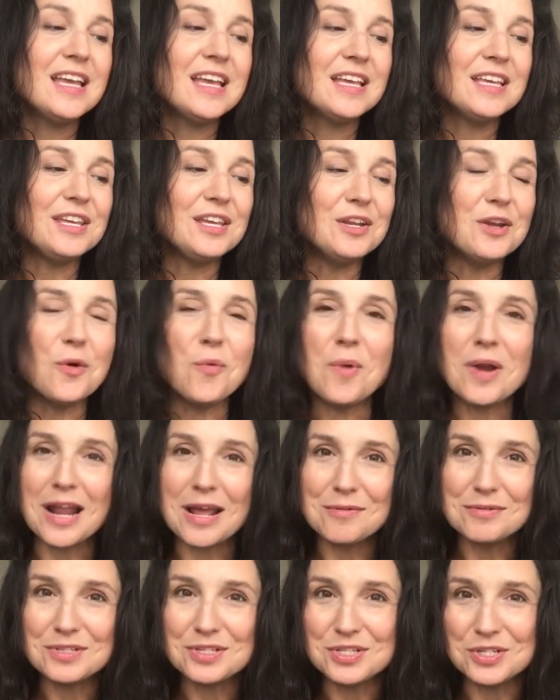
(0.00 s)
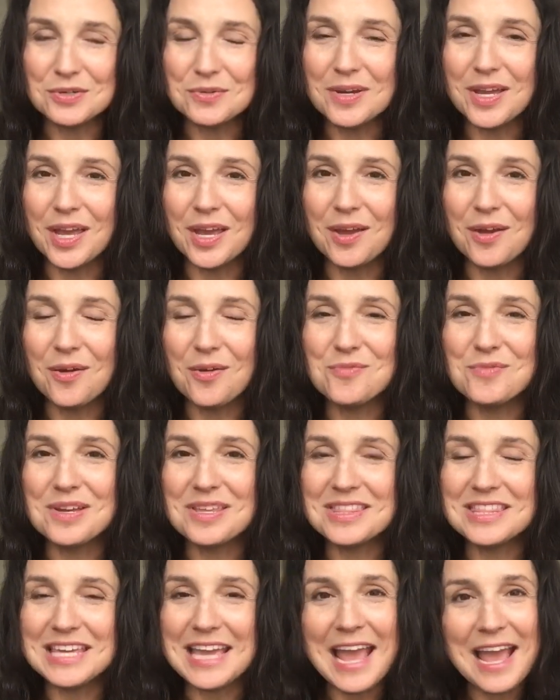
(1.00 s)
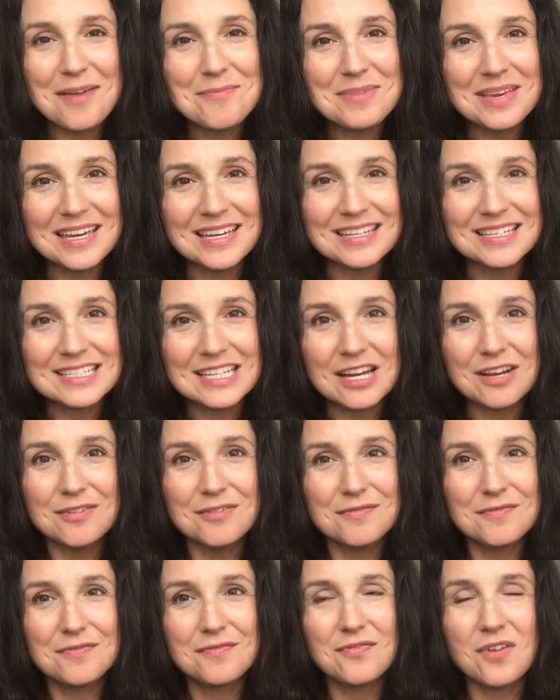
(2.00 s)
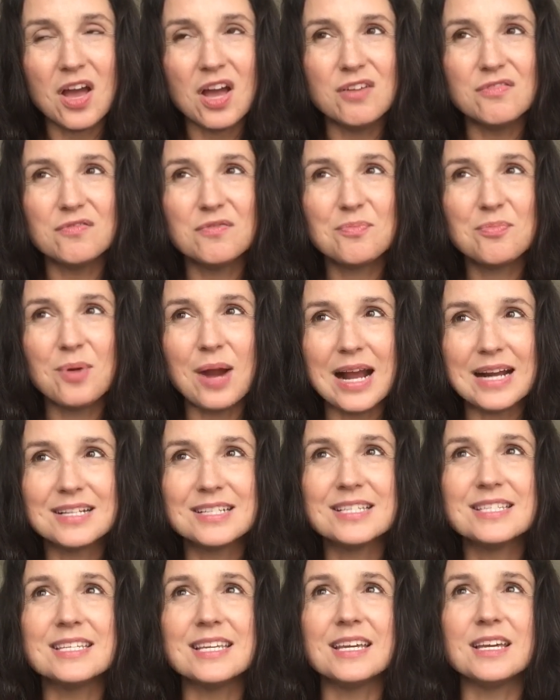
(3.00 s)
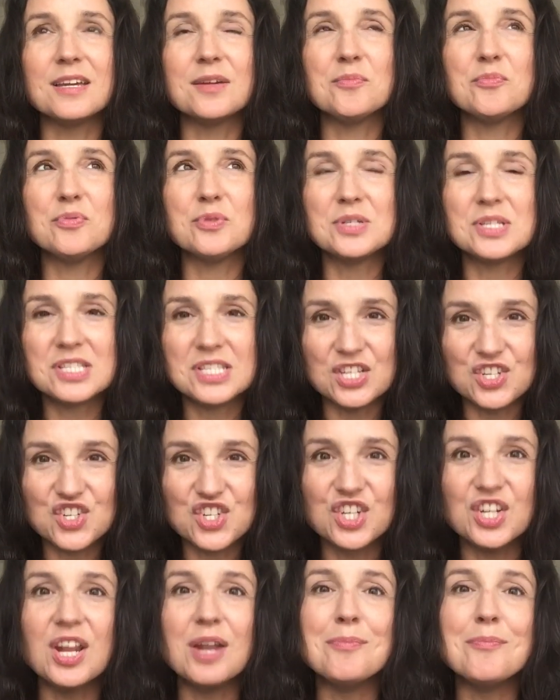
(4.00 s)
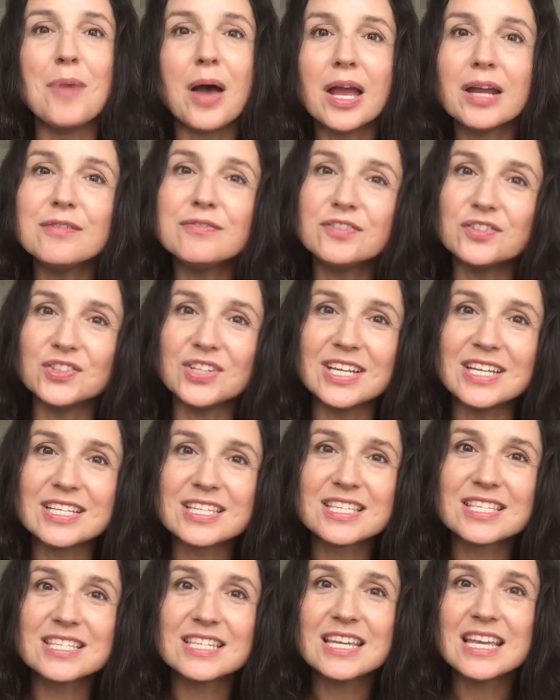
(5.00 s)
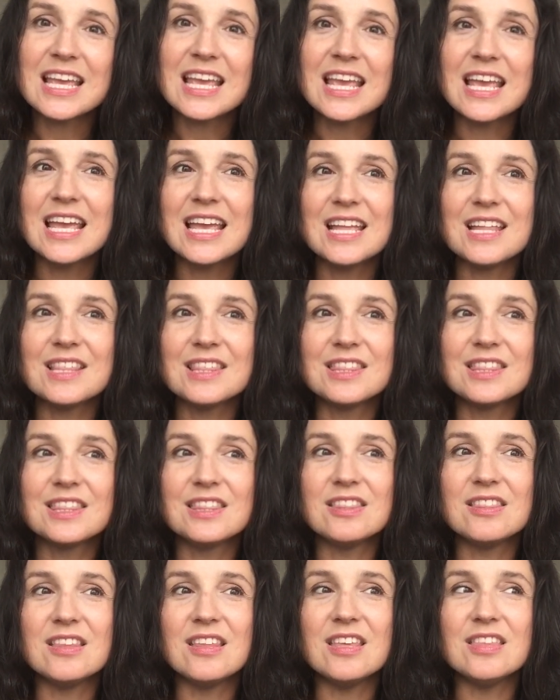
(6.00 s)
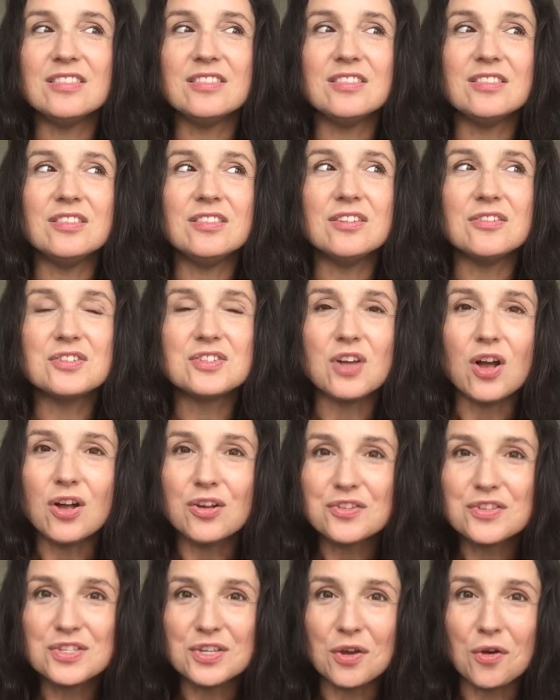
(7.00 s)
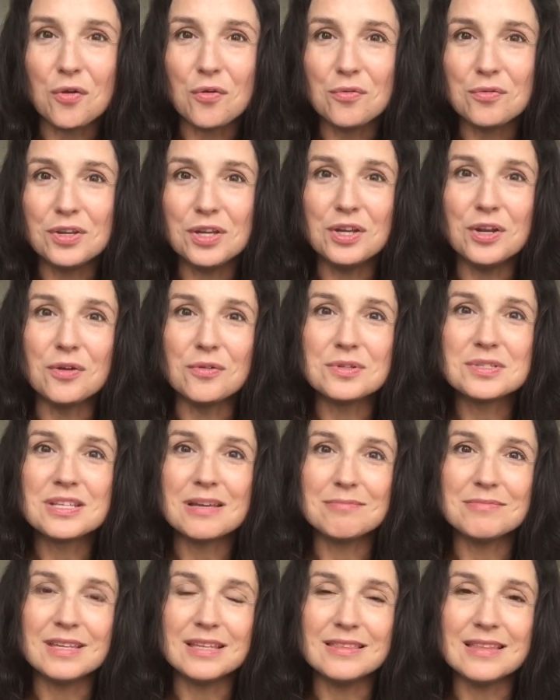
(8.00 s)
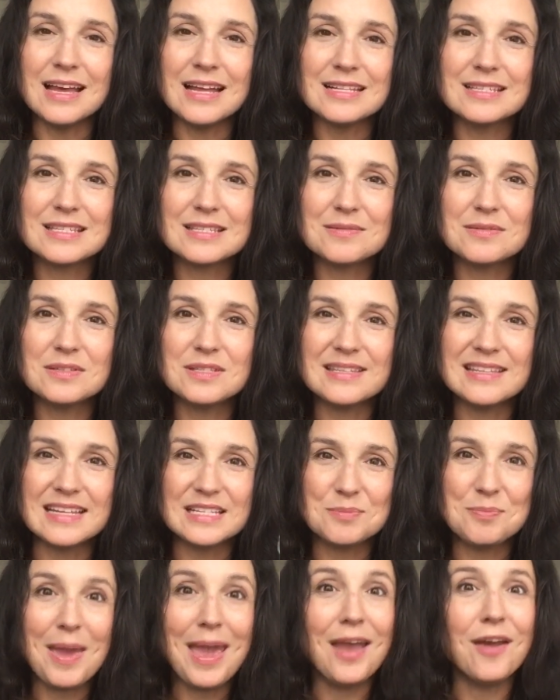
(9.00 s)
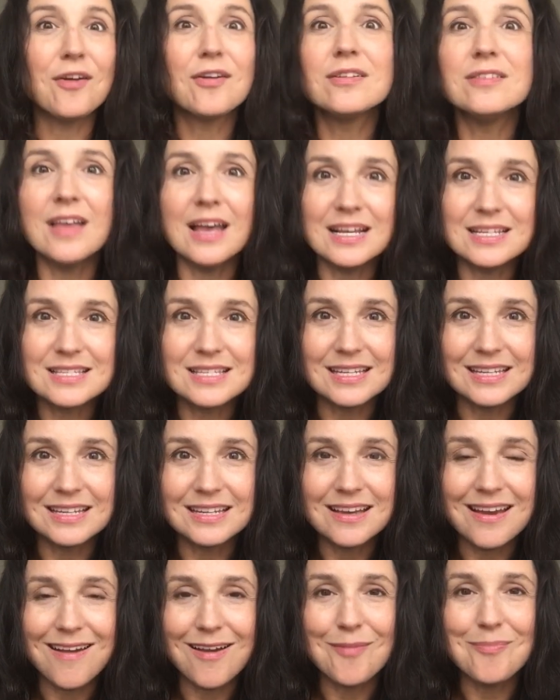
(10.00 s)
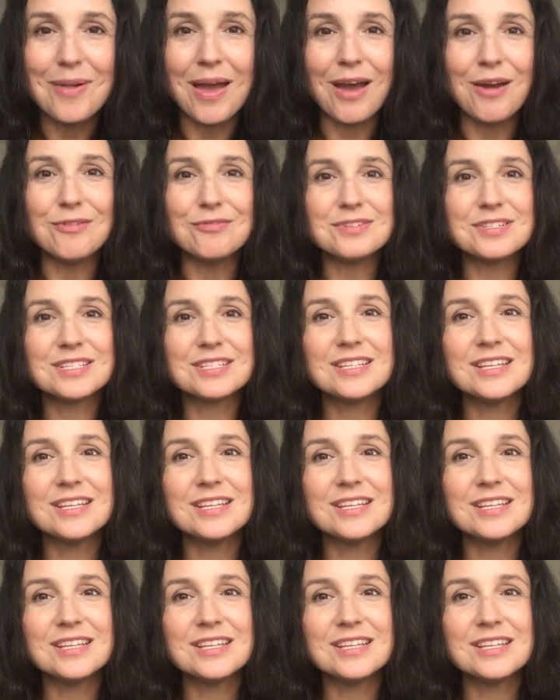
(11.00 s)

you know, what I was doing with the ambient of practicing precision and mindfulness. There's also, you know, something that's paralyzing about